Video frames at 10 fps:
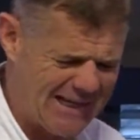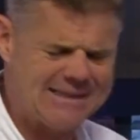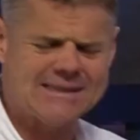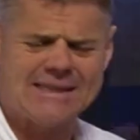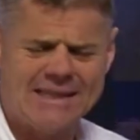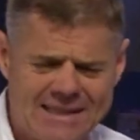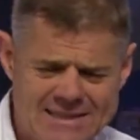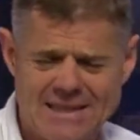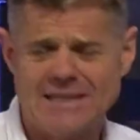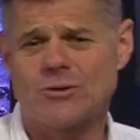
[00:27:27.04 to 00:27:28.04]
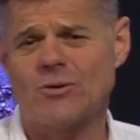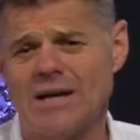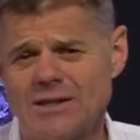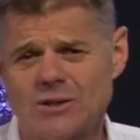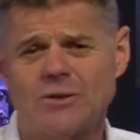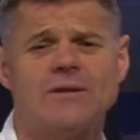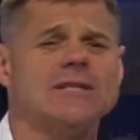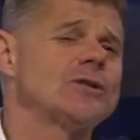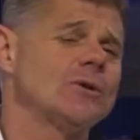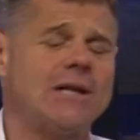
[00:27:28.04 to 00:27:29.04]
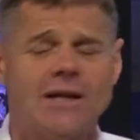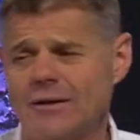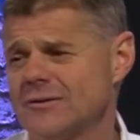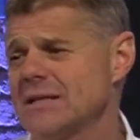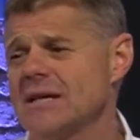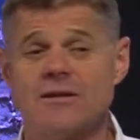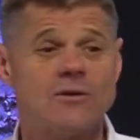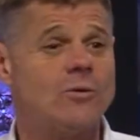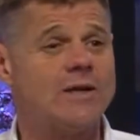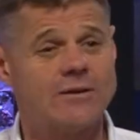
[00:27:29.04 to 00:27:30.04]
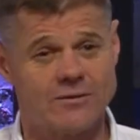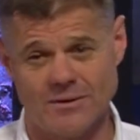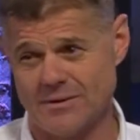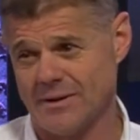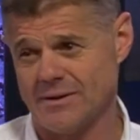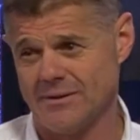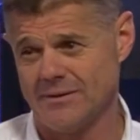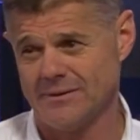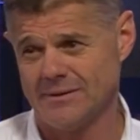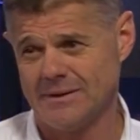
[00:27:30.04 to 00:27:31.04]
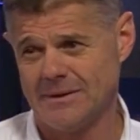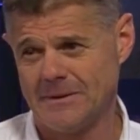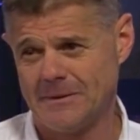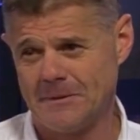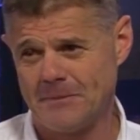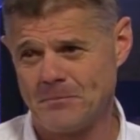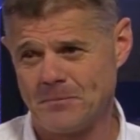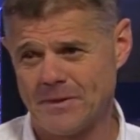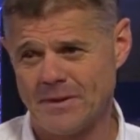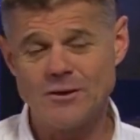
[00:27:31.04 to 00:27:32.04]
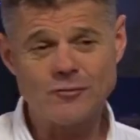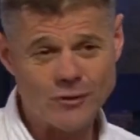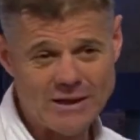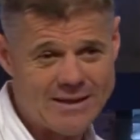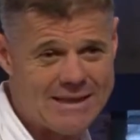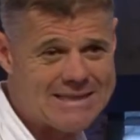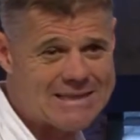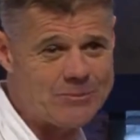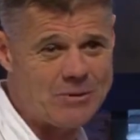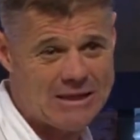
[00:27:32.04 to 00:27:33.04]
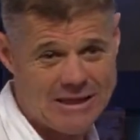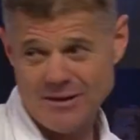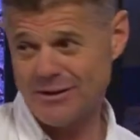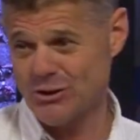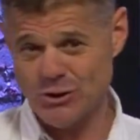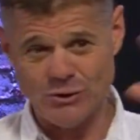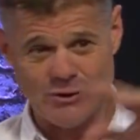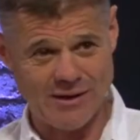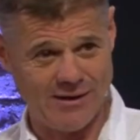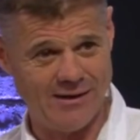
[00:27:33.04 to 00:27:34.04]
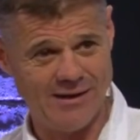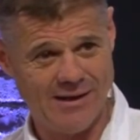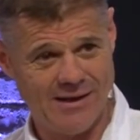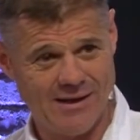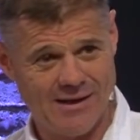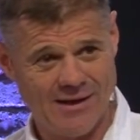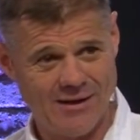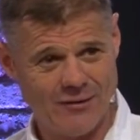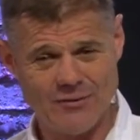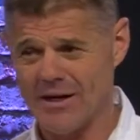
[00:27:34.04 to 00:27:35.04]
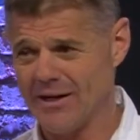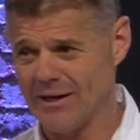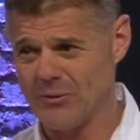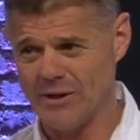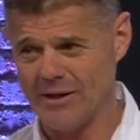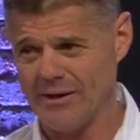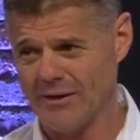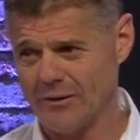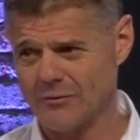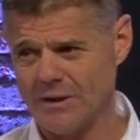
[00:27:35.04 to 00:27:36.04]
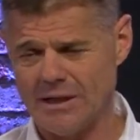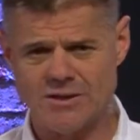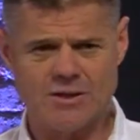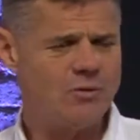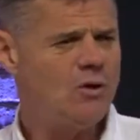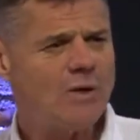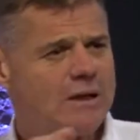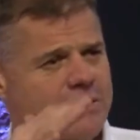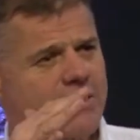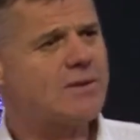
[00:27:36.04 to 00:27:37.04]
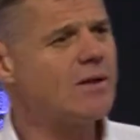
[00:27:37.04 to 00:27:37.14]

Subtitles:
It's kids. It's grandchildren. It's doing life together, and all that throws at you. This, friend, is typically the journey of the highway of relationship. You might just